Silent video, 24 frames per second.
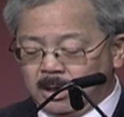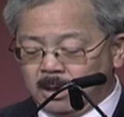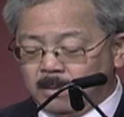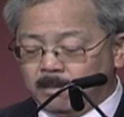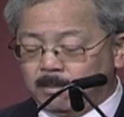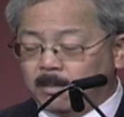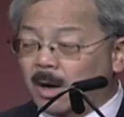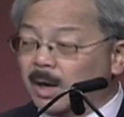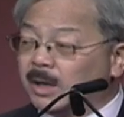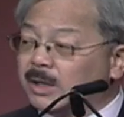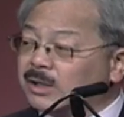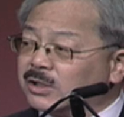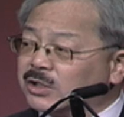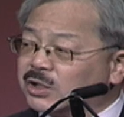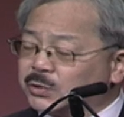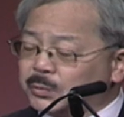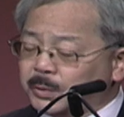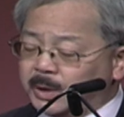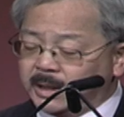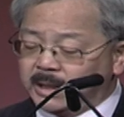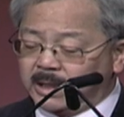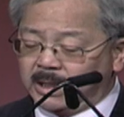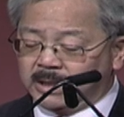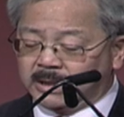Market
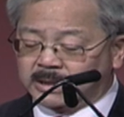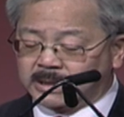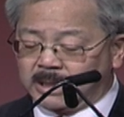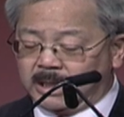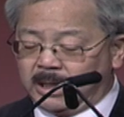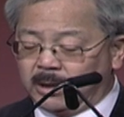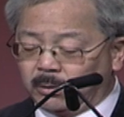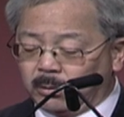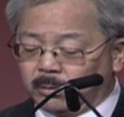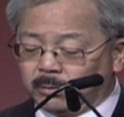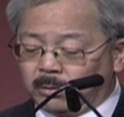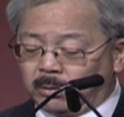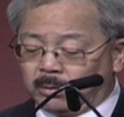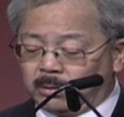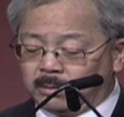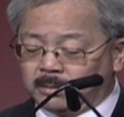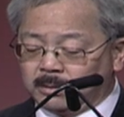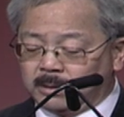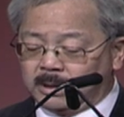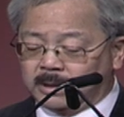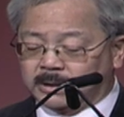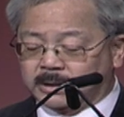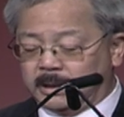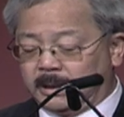Street is
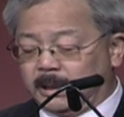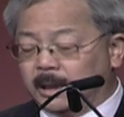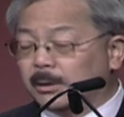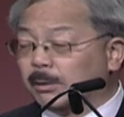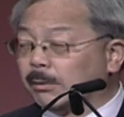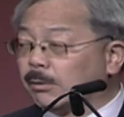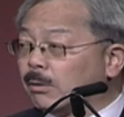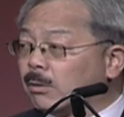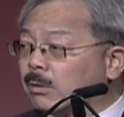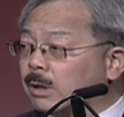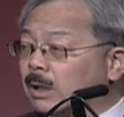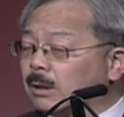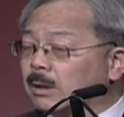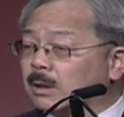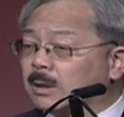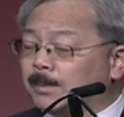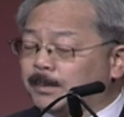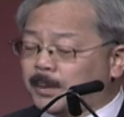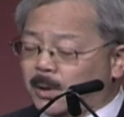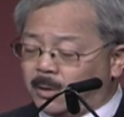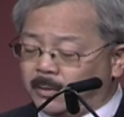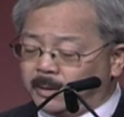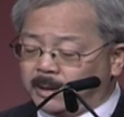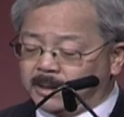an integral
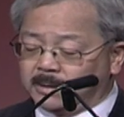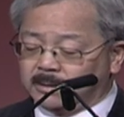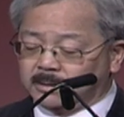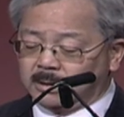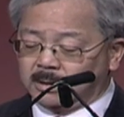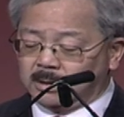component